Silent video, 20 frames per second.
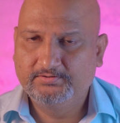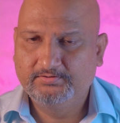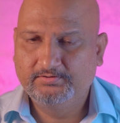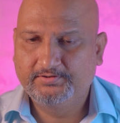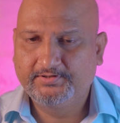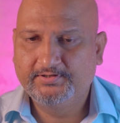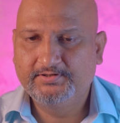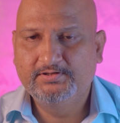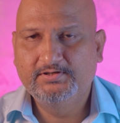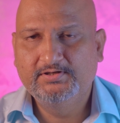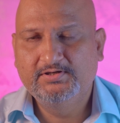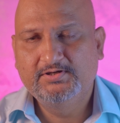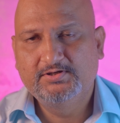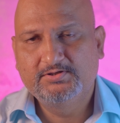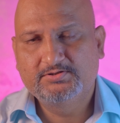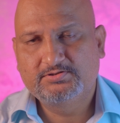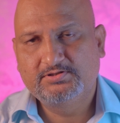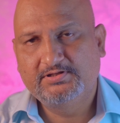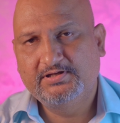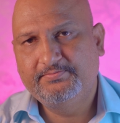Okay,
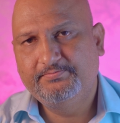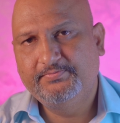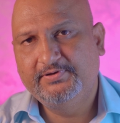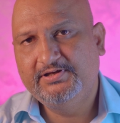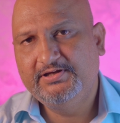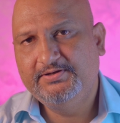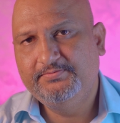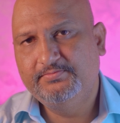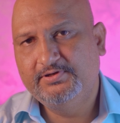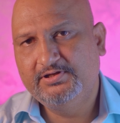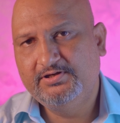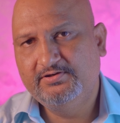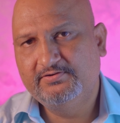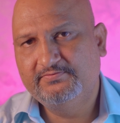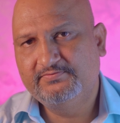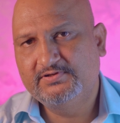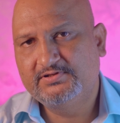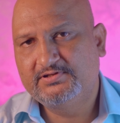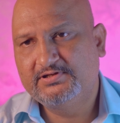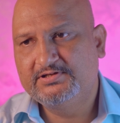so there are many
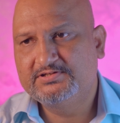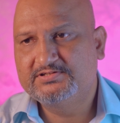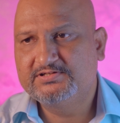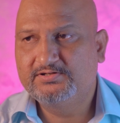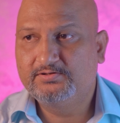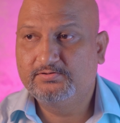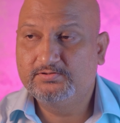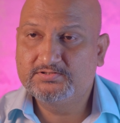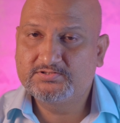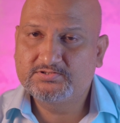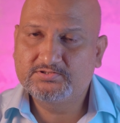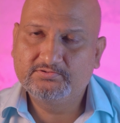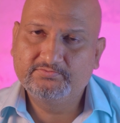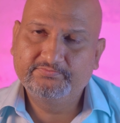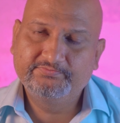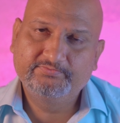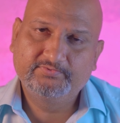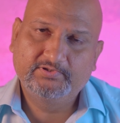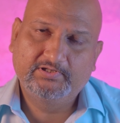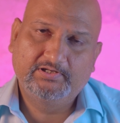of the things, and
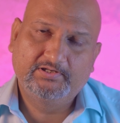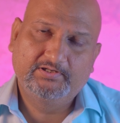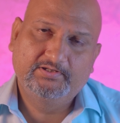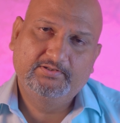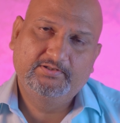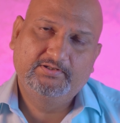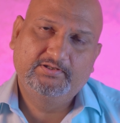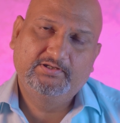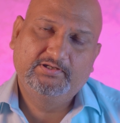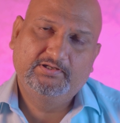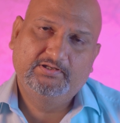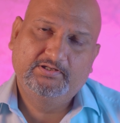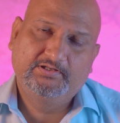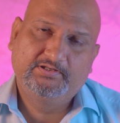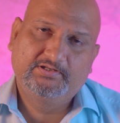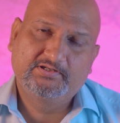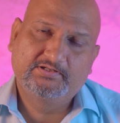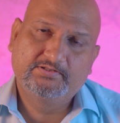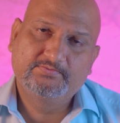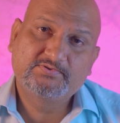also
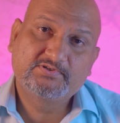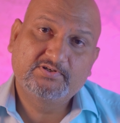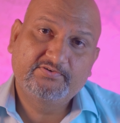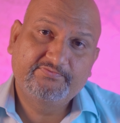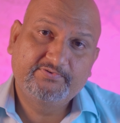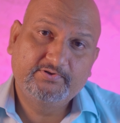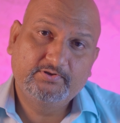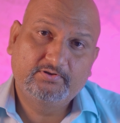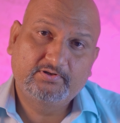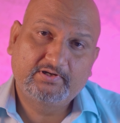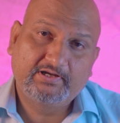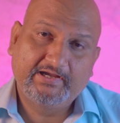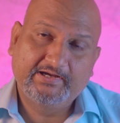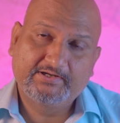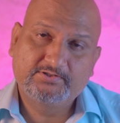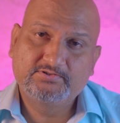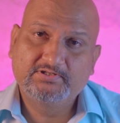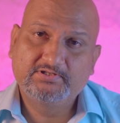in terms of your actual